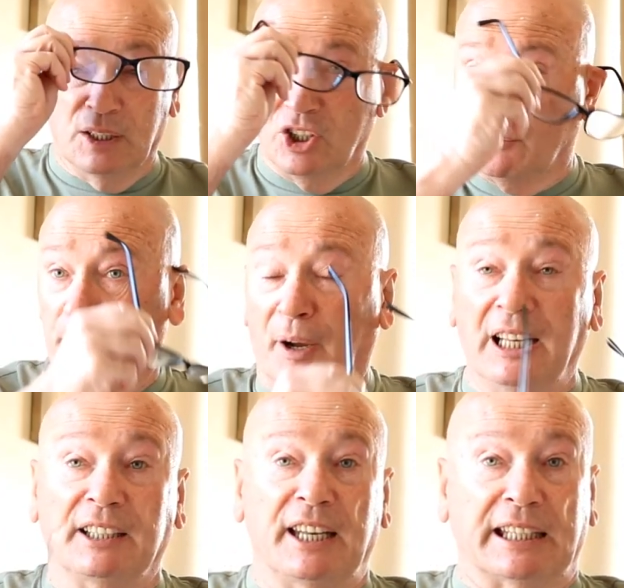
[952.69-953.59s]
she would
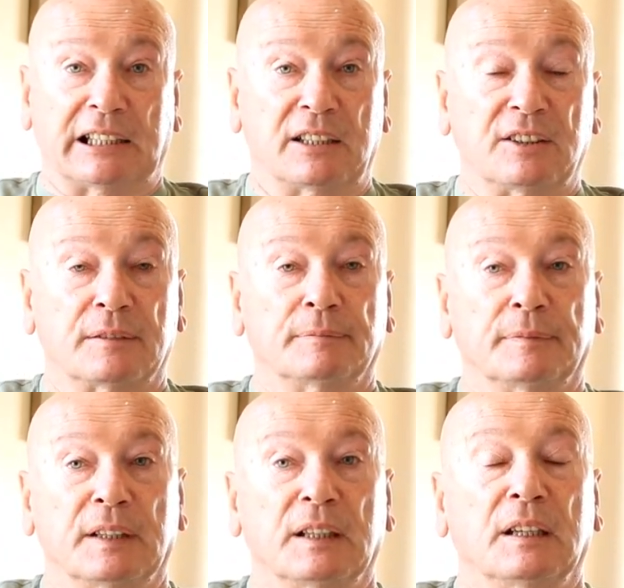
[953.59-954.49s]
boil the nettles
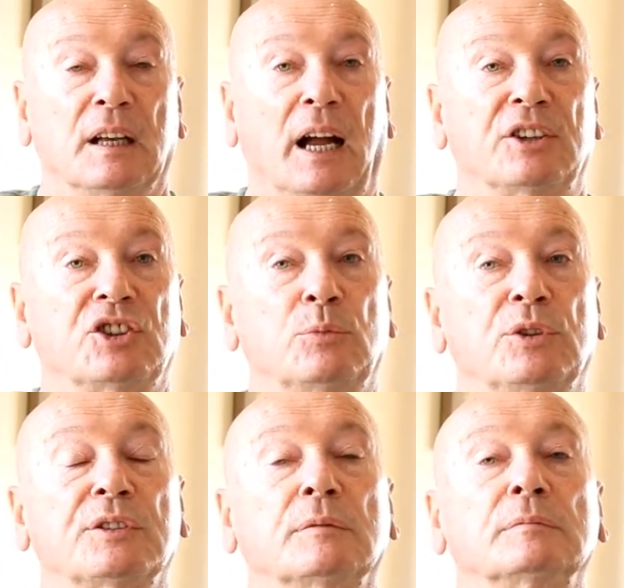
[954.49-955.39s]
and she
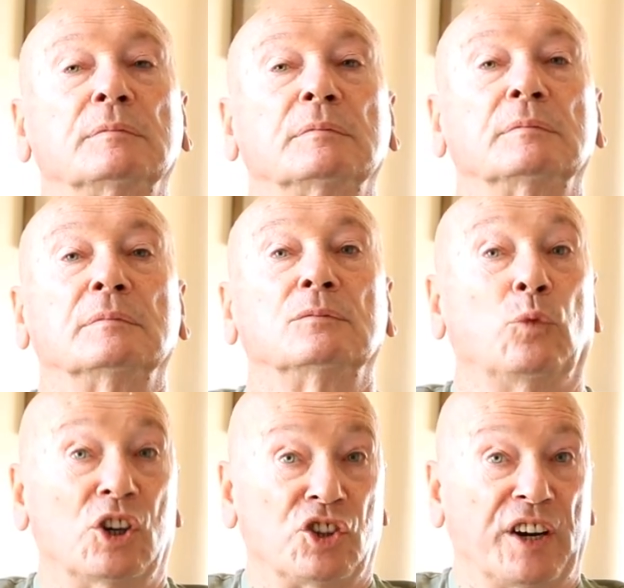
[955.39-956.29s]
would
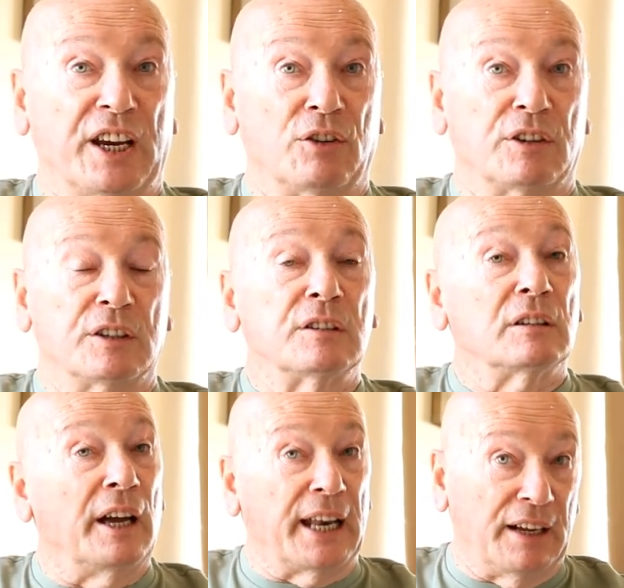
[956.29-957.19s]
wash her hair in
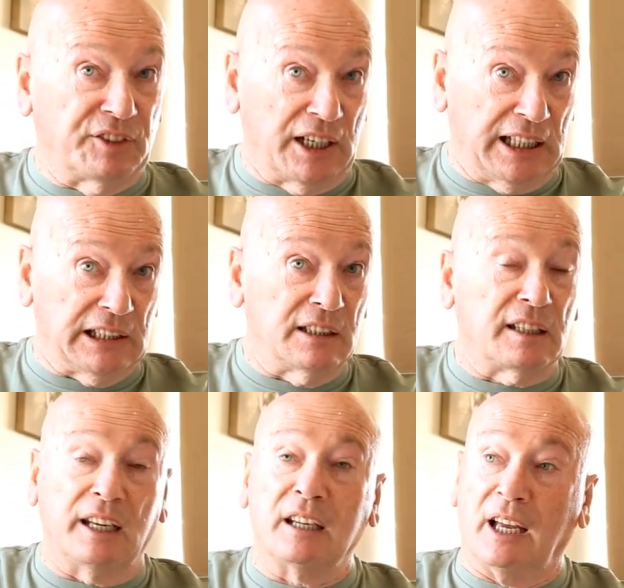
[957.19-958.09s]
it and have the nettles
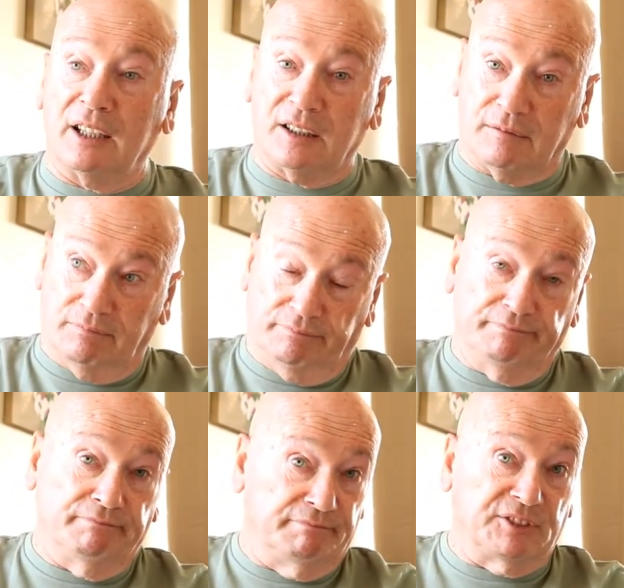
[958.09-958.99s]
then as
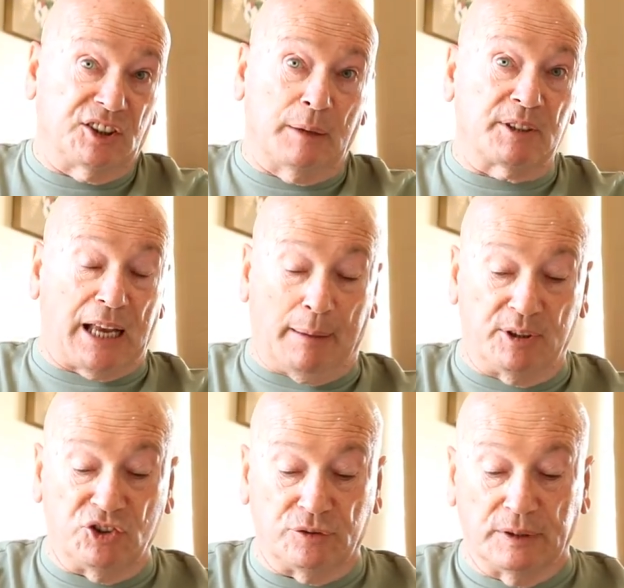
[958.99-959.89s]
same as
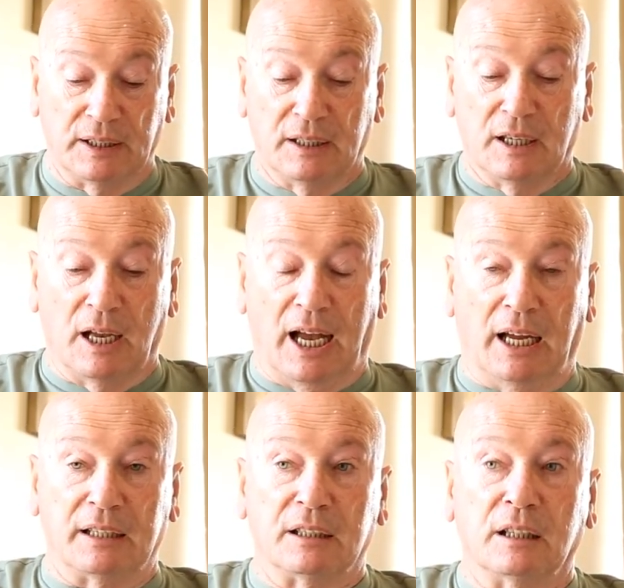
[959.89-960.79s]
cabbage.
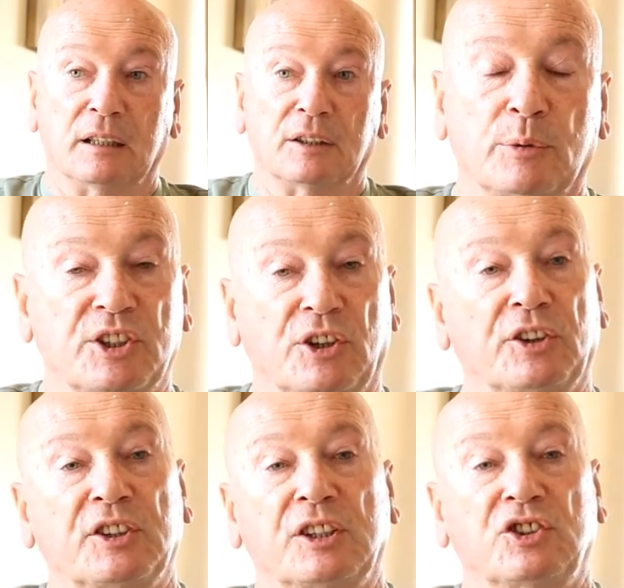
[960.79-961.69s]
And there was
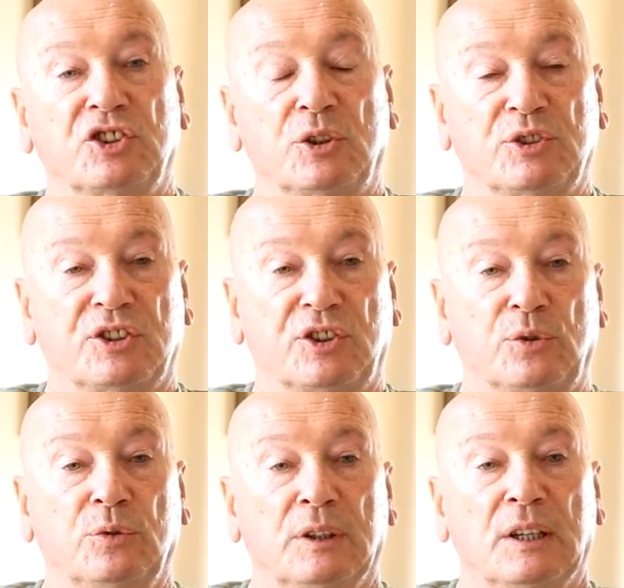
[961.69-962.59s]
another thing she used to
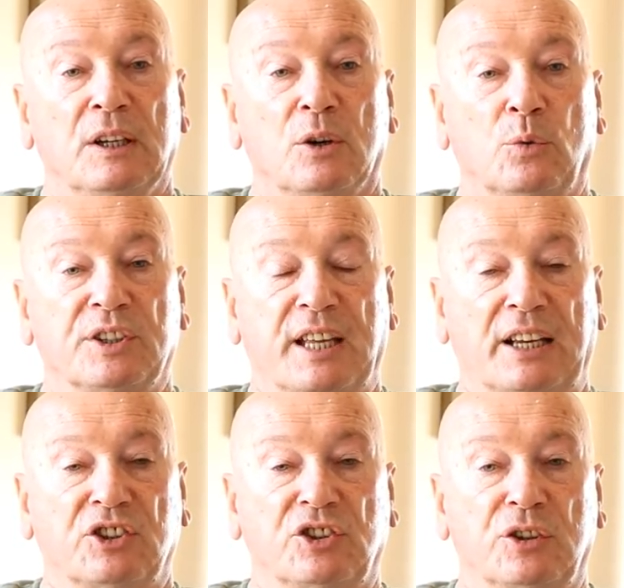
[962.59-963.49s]
do was
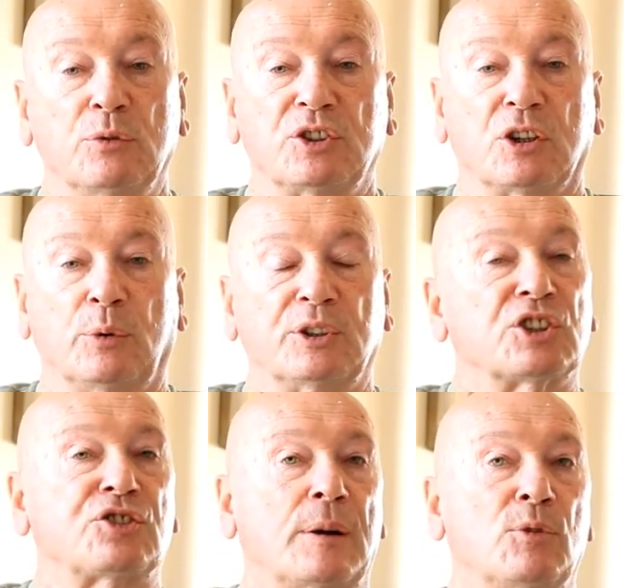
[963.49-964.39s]
that she used to go out
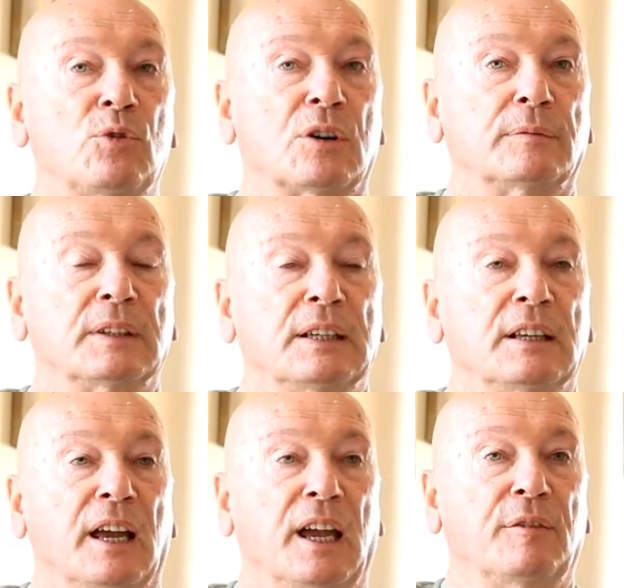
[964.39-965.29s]
to Tramore
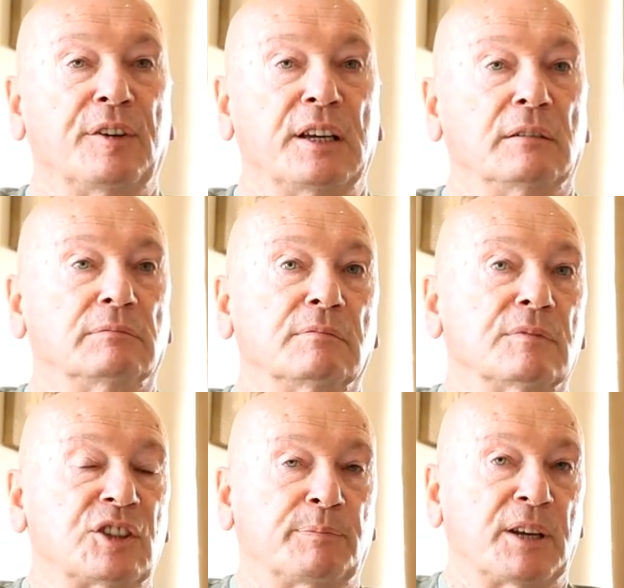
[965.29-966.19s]
every
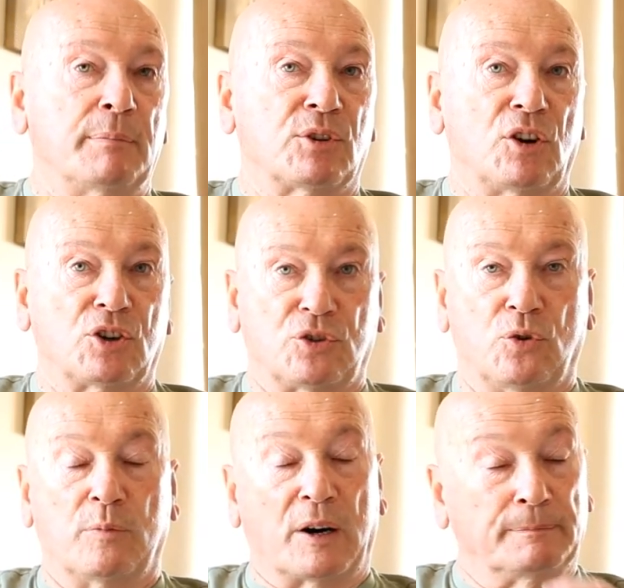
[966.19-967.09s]
September,
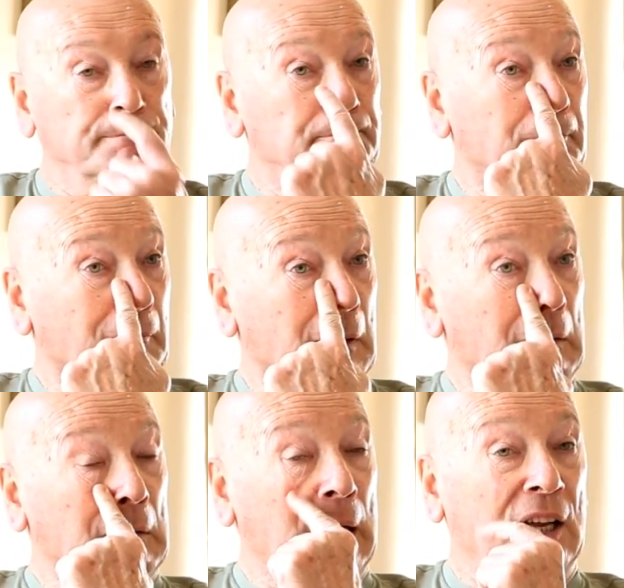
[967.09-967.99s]
October.
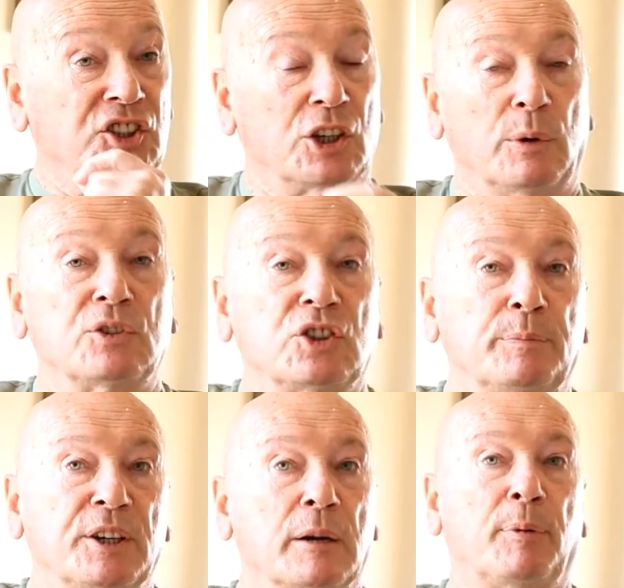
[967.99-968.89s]
And she'd go out and
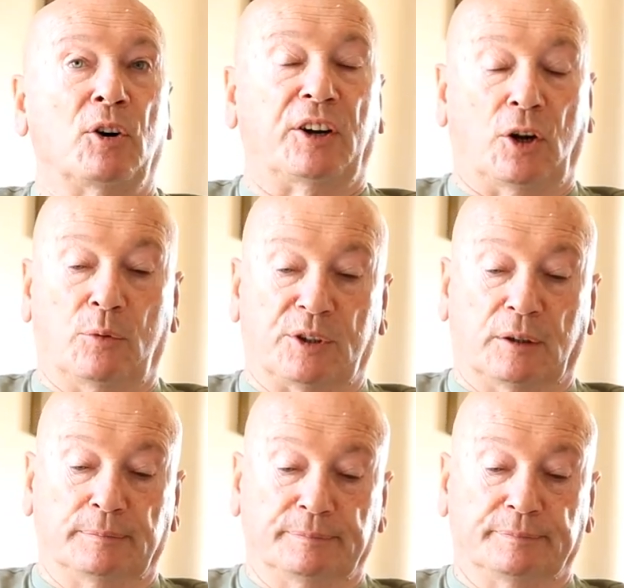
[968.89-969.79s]
she'd bring a bucket out with her.